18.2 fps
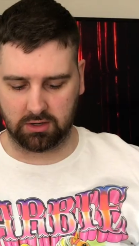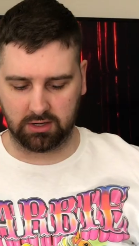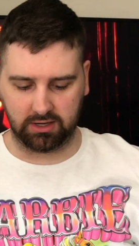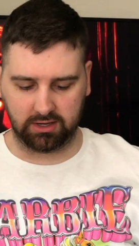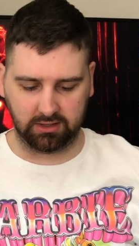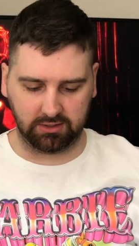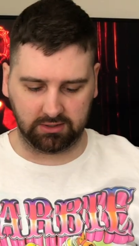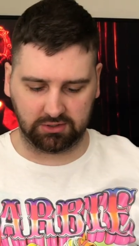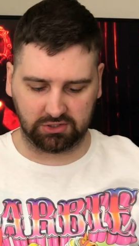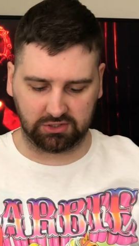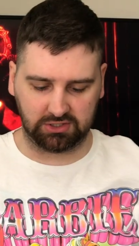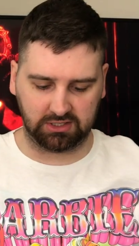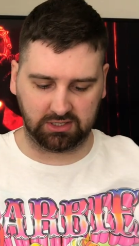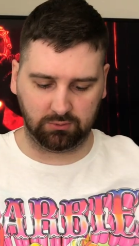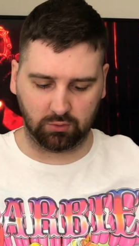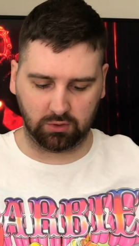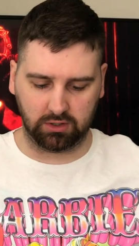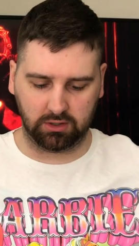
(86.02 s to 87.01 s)
right, let's
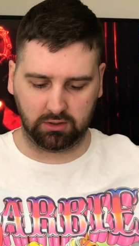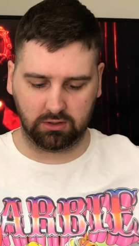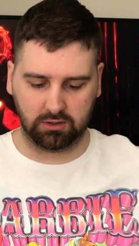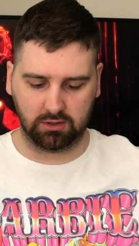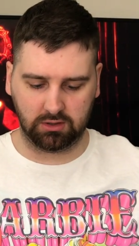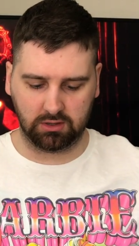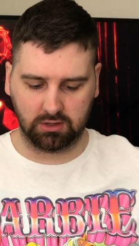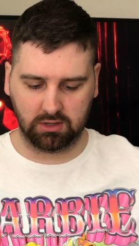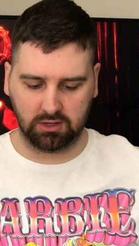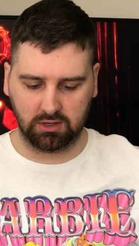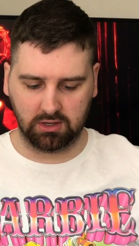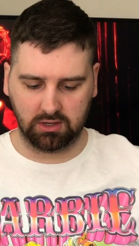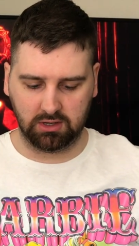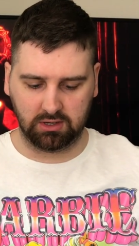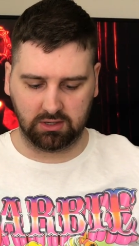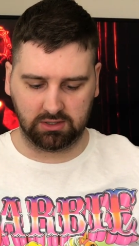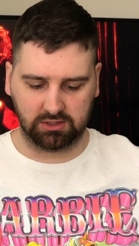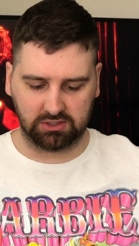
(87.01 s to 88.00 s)
see
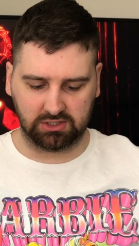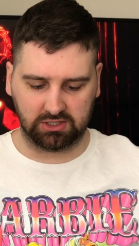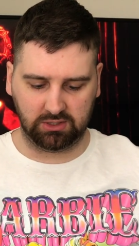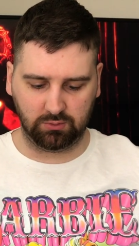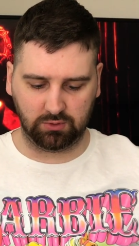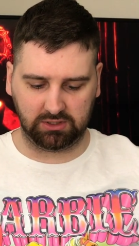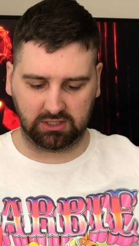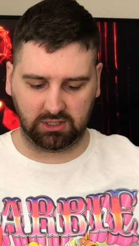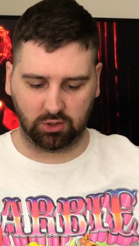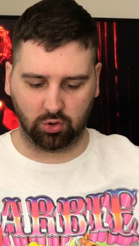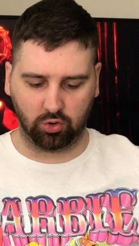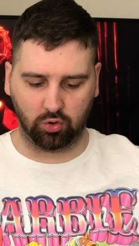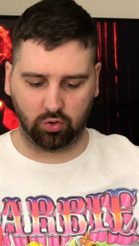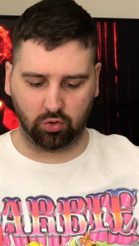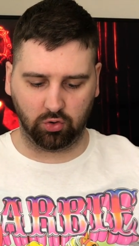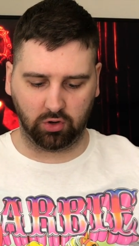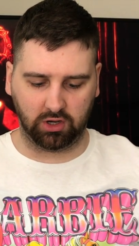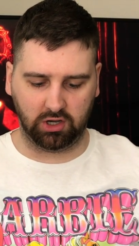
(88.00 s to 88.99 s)
what the
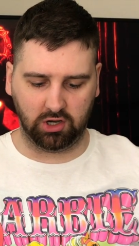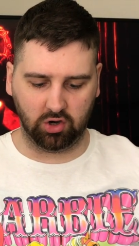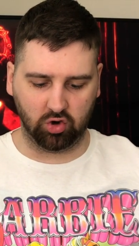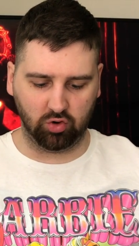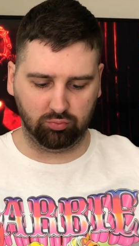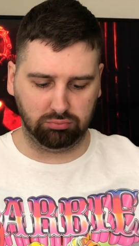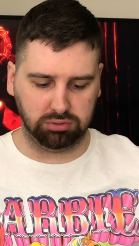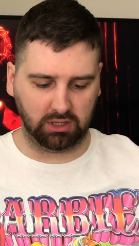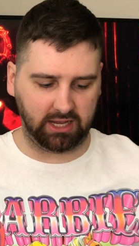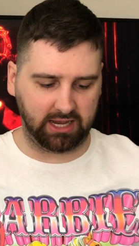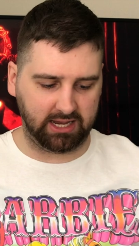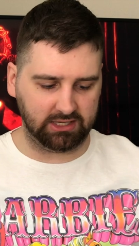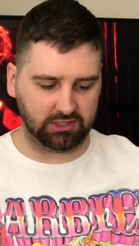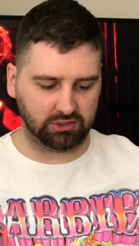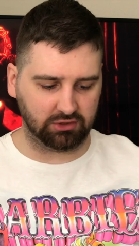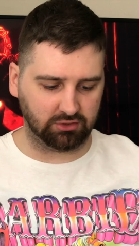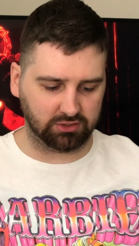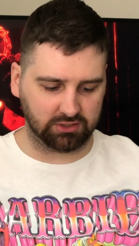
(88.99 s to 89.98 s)
old Goat
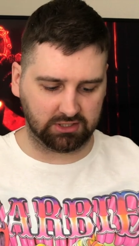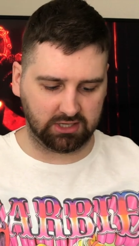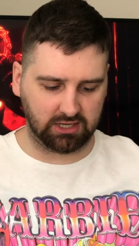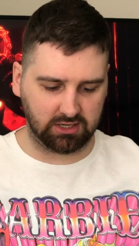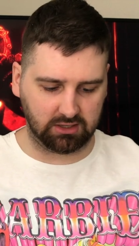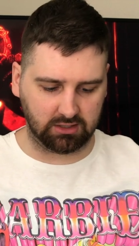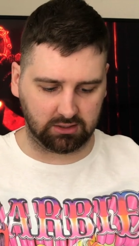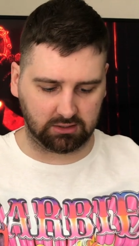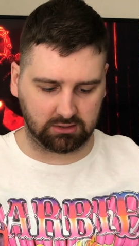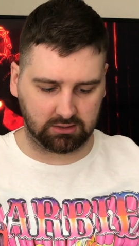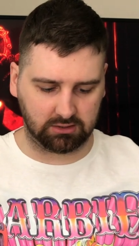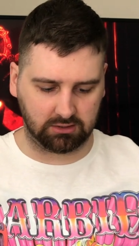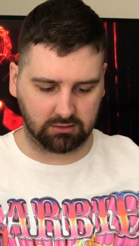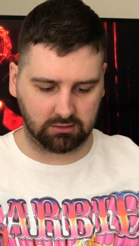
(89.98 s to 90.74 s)
Blaster sent us.